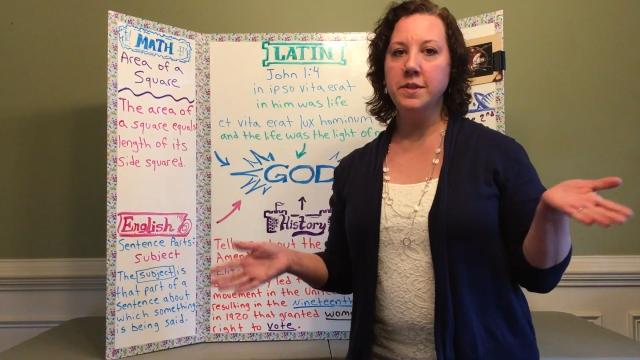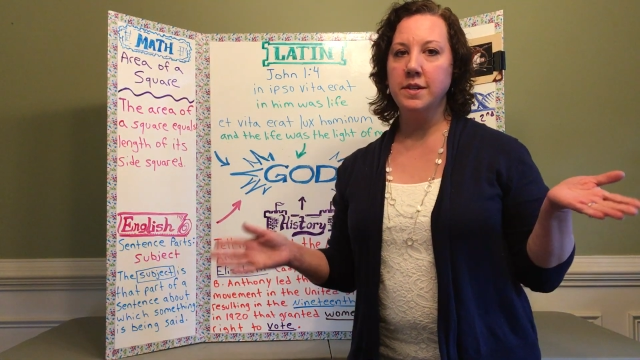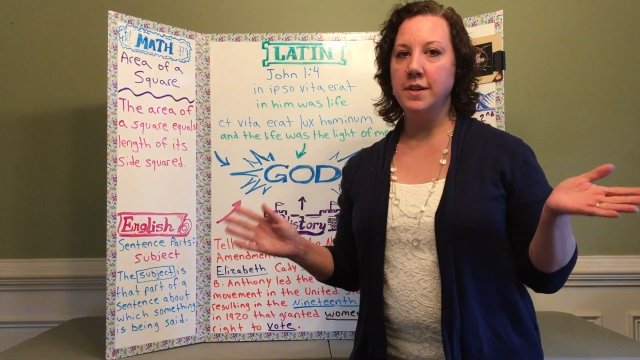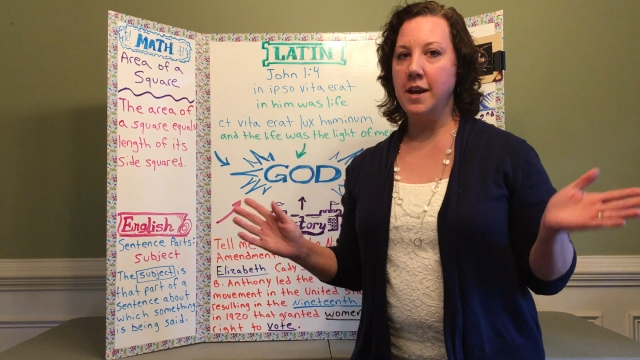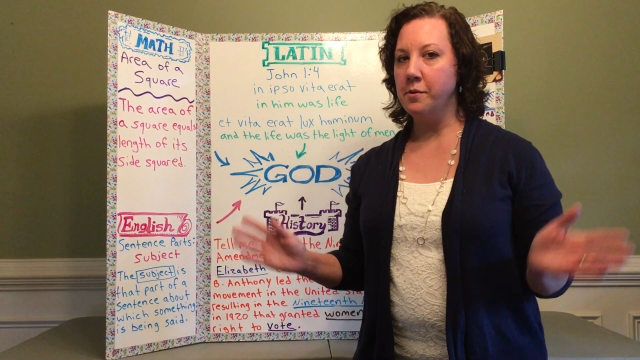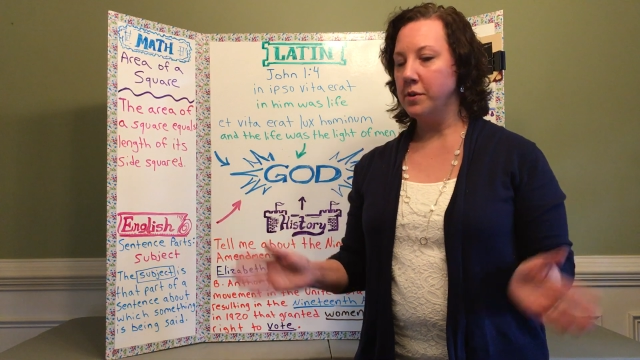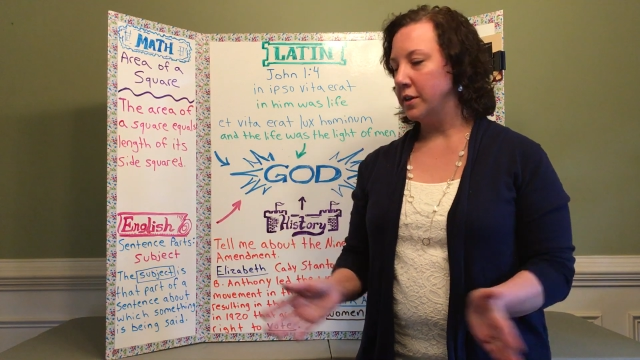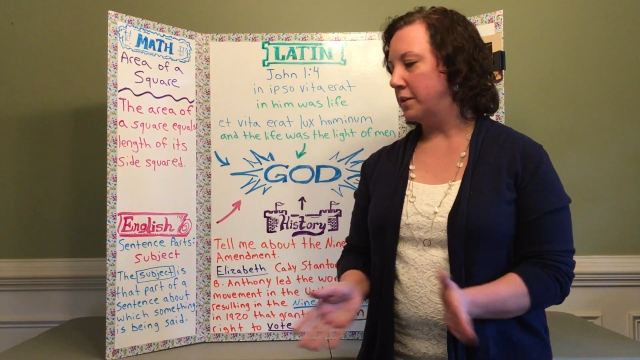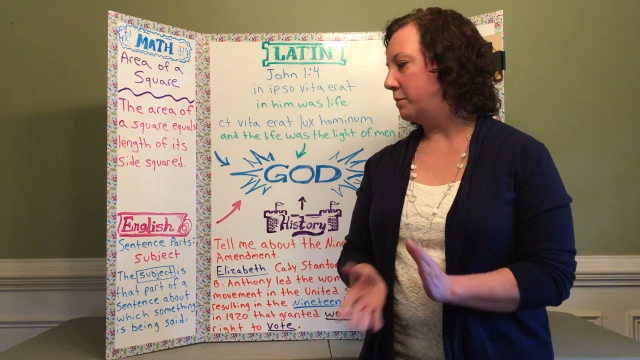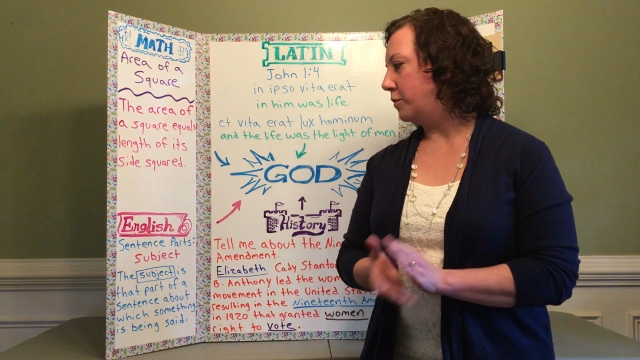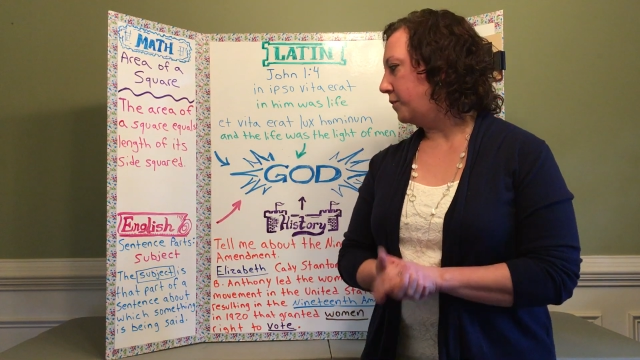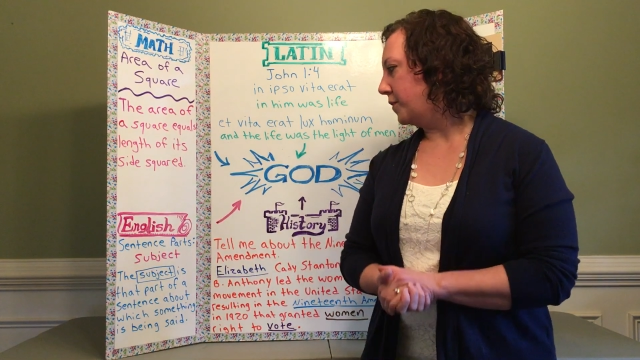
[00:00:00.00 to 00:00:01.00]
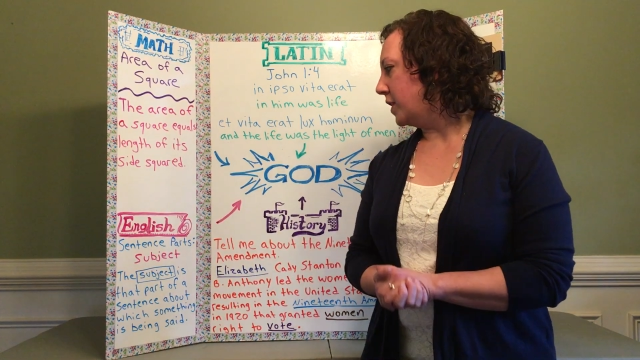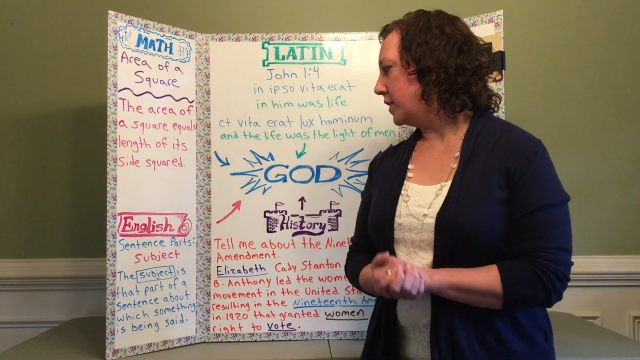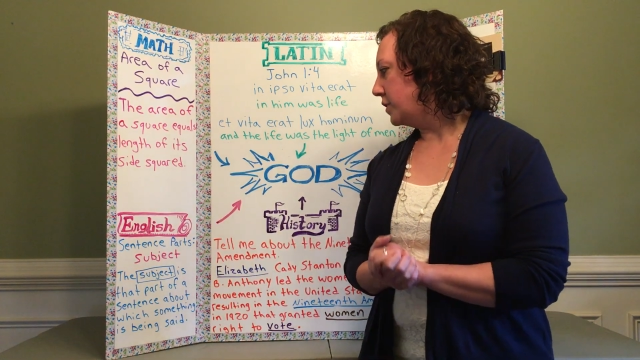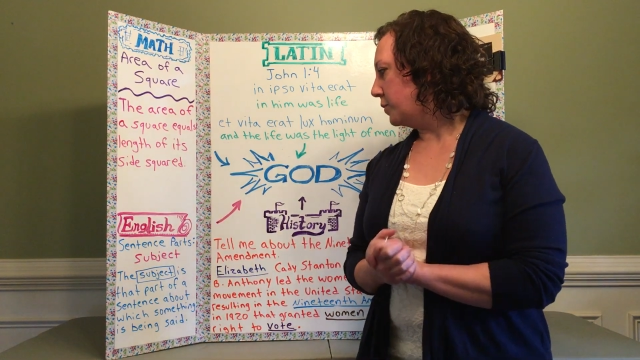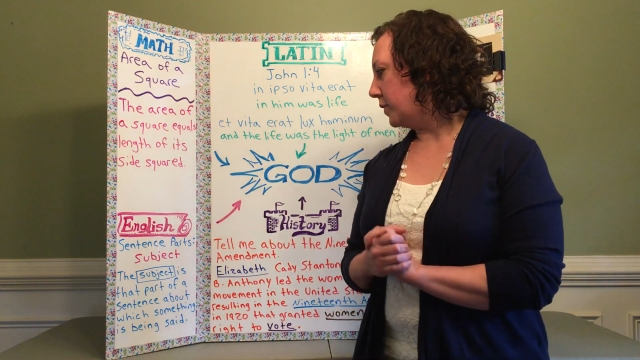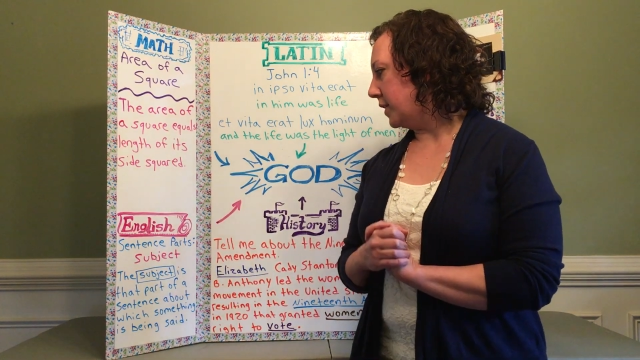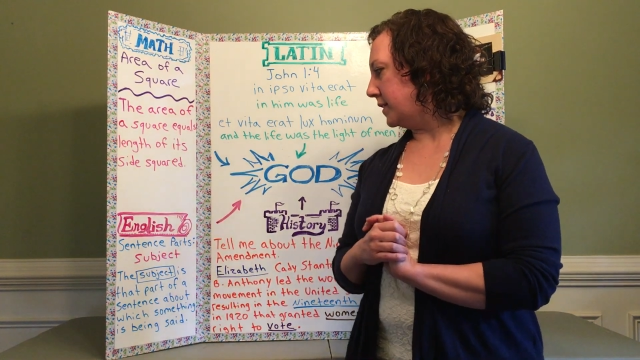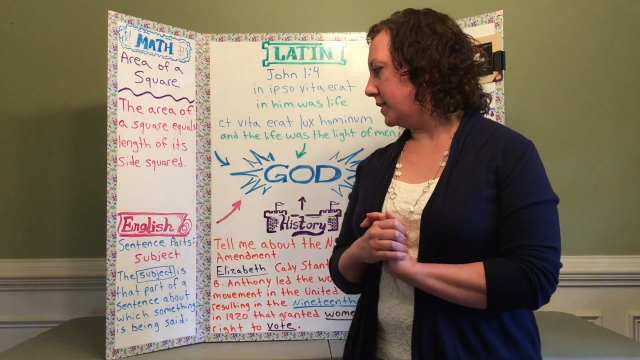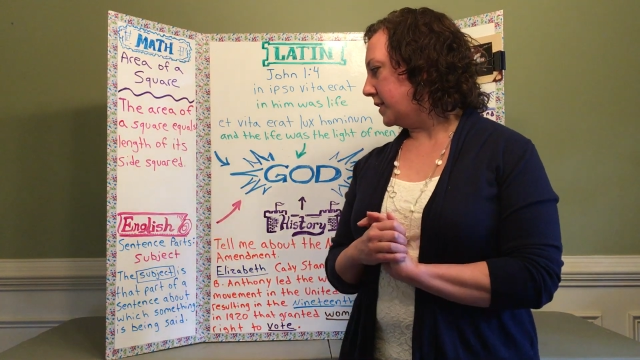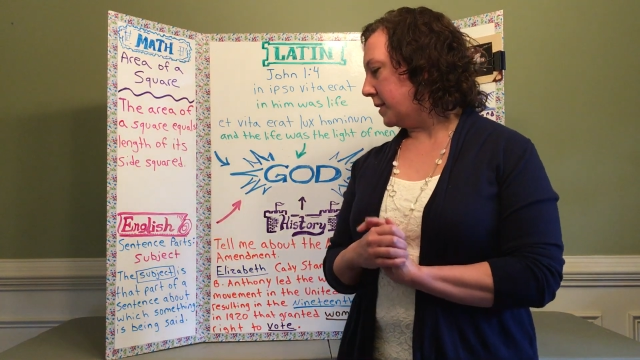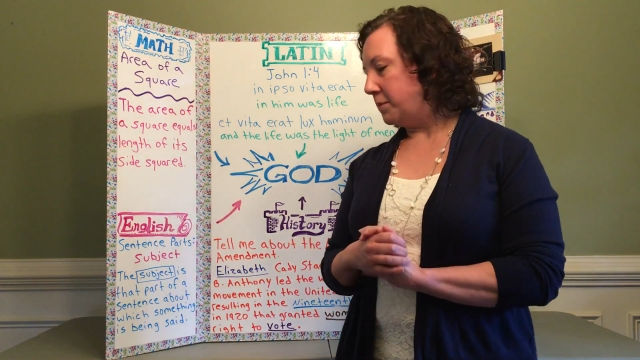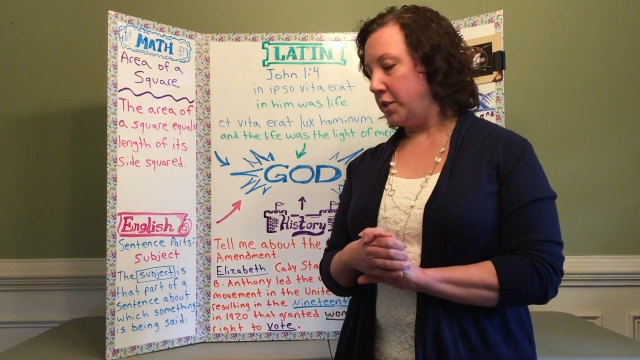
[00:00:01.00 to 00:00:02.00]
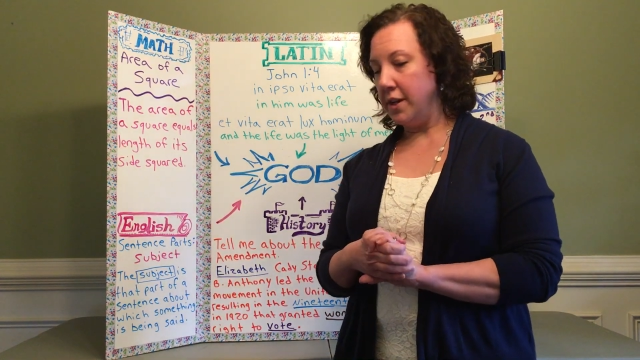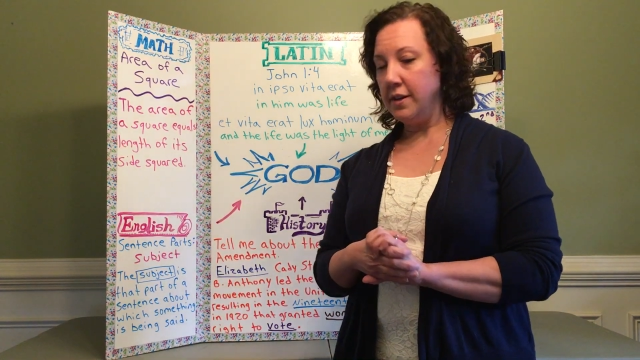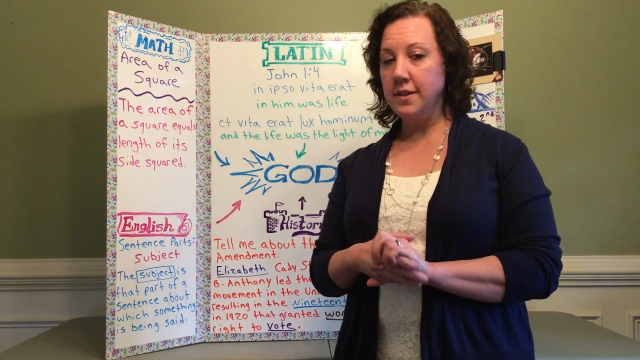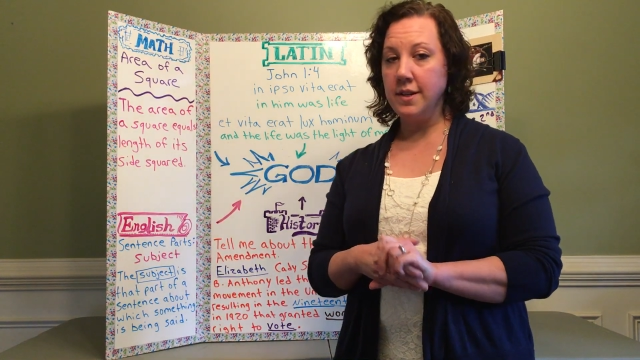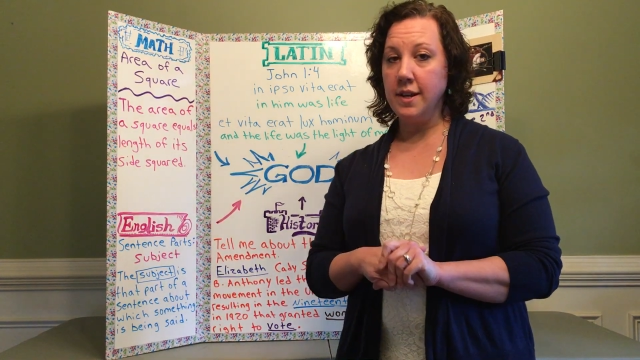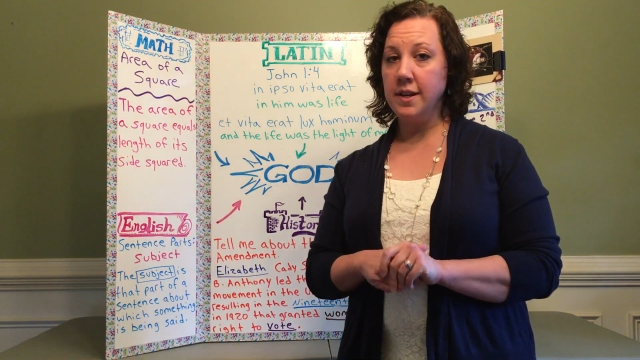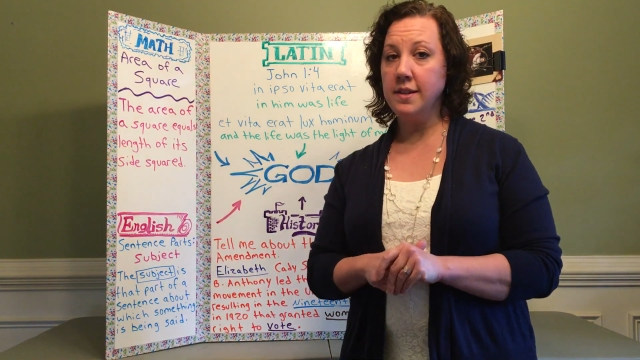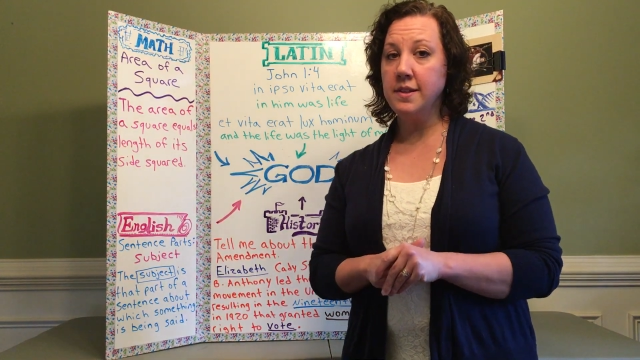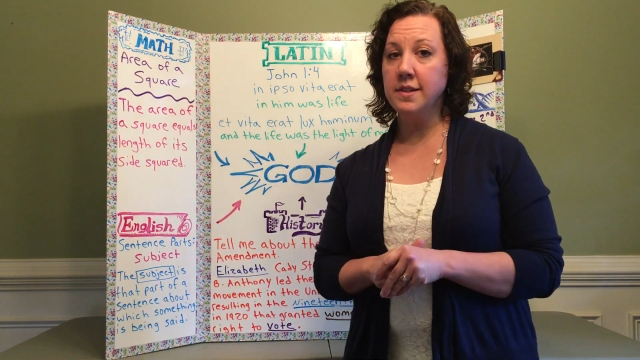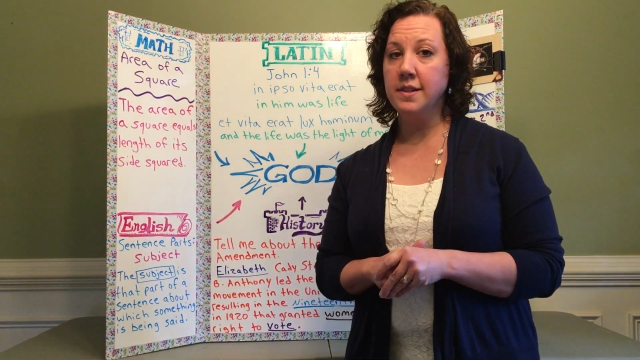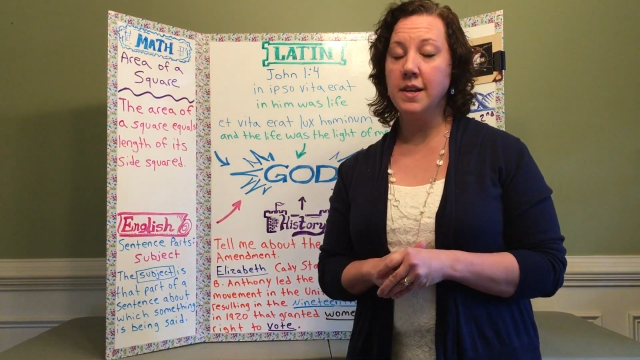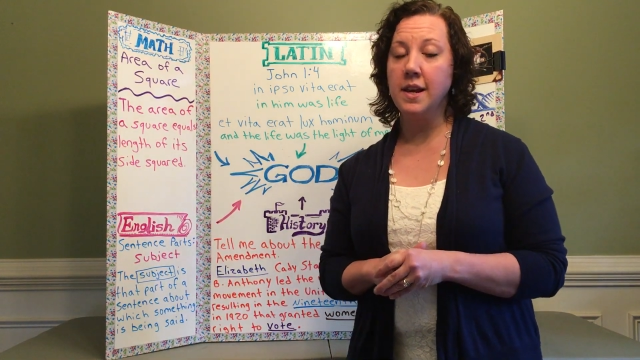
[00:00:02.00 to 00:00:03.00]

and now we're going to move on to what a subject is.